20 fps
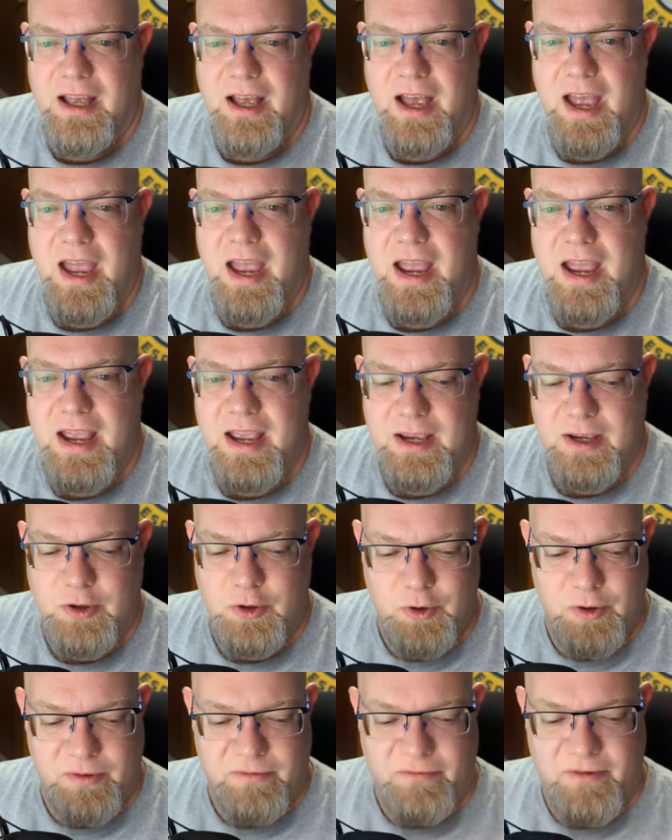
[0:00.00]
a
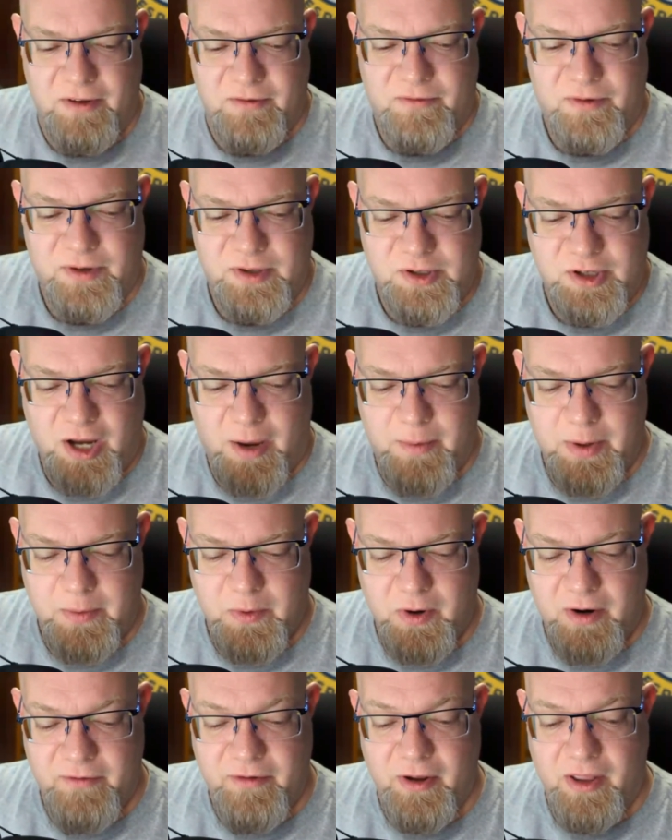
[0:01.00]
good fit for the job
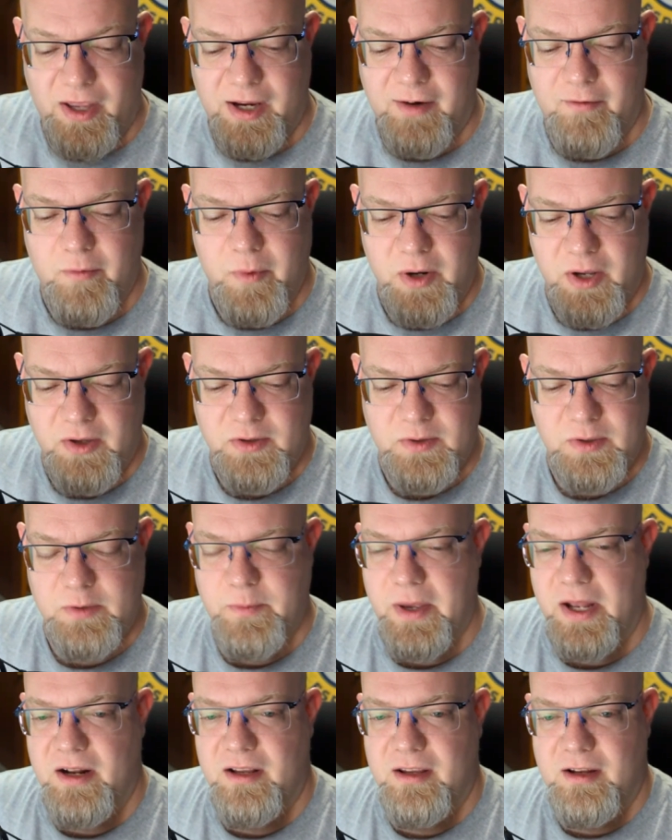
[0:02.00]
anymore. I felt like everyone else was
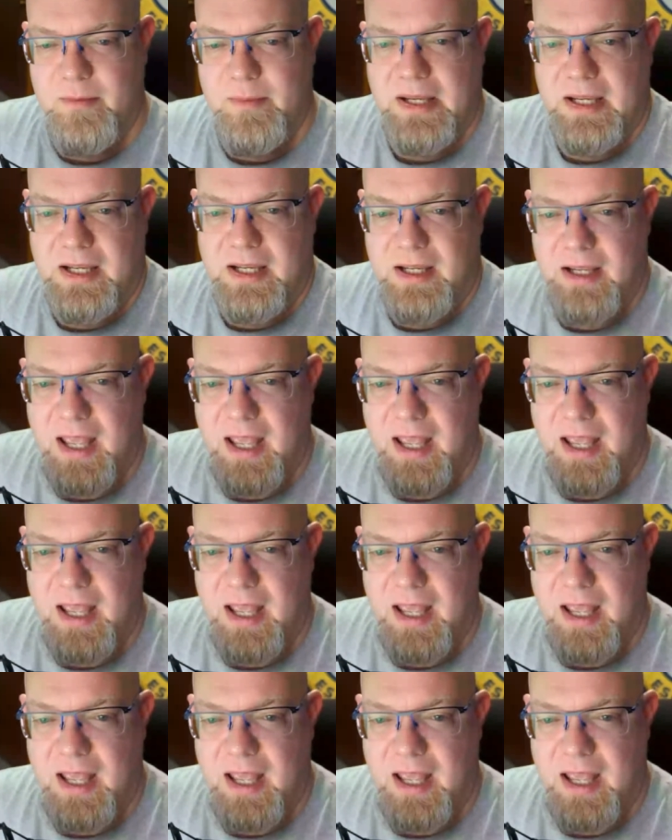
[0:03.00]
better than me,